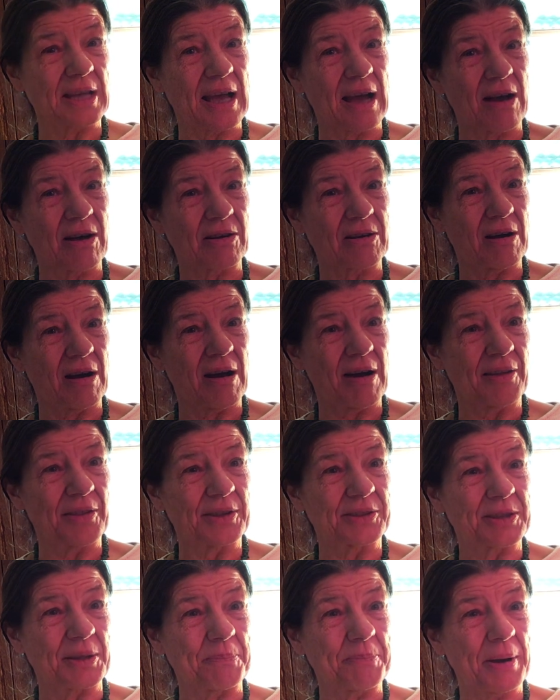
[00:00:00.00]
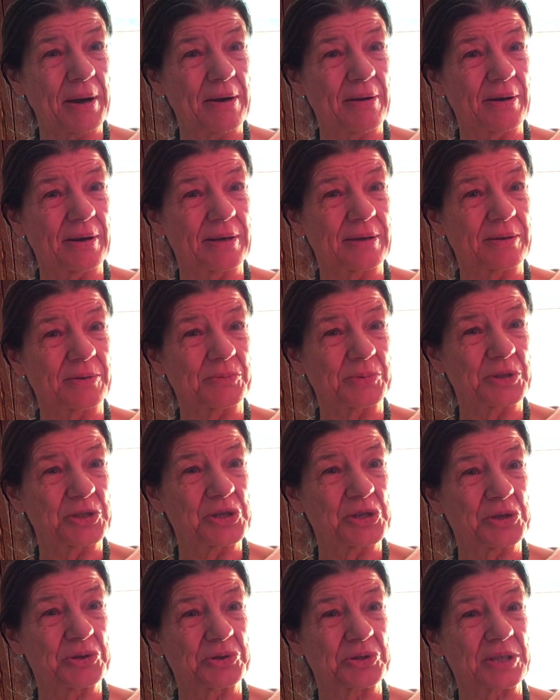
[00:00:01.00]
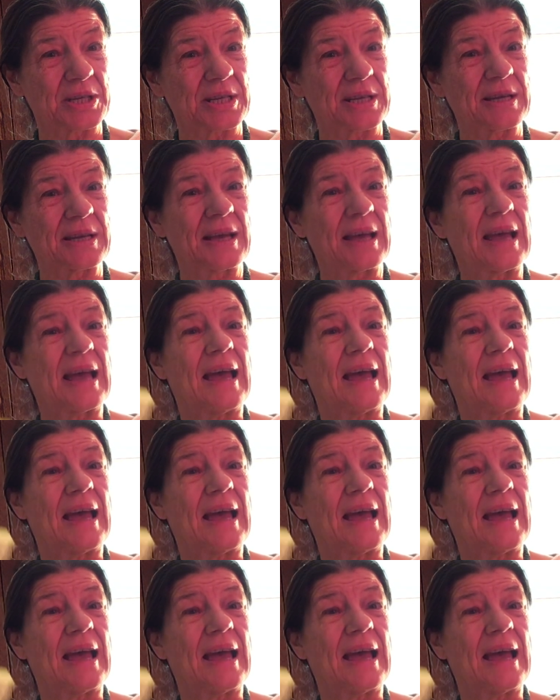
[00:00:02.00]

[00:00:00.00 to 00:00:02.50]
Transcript: alcohol that the parent was using,